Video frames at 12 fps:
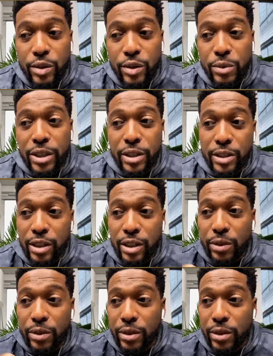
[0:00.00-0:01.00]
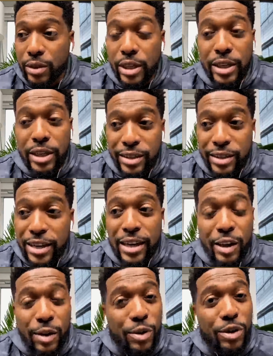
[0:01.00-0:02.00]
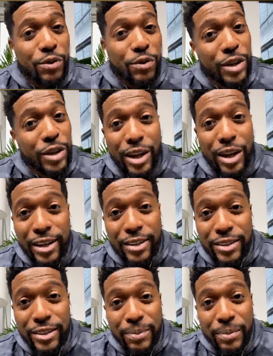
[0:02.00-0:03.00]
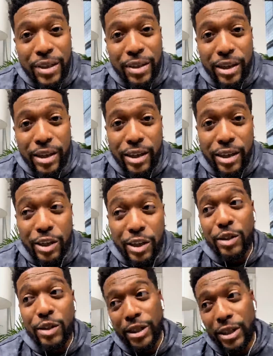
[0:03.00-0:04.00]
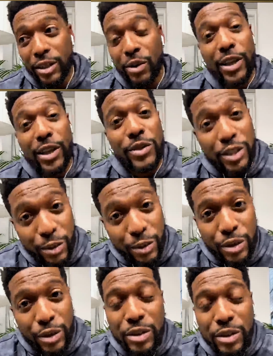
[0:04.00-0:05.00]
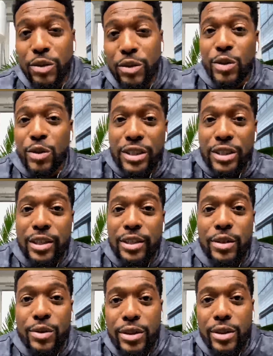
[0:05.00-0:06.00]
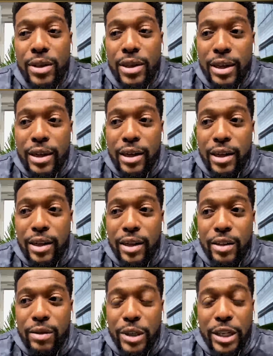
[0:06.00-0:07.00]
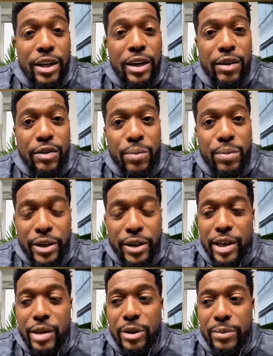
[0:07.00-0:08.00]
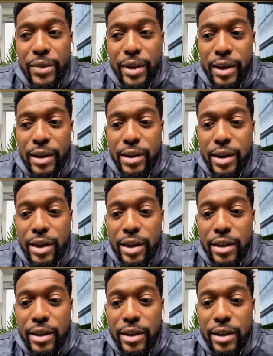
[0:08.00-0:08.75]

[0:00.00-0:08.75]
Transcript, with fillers: too because they were they were on the front lines mm-hmm. uh, here in ground zero here in new york city during uh, the beginning of the pandemic and mm.